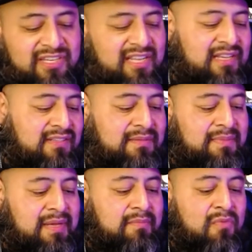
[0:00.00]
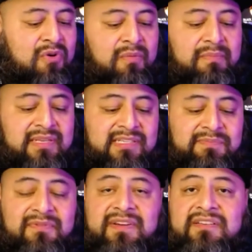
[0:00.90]
and it used to be more business
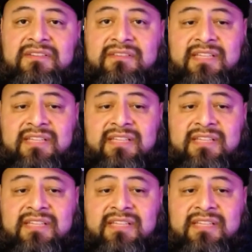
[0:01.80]
professionals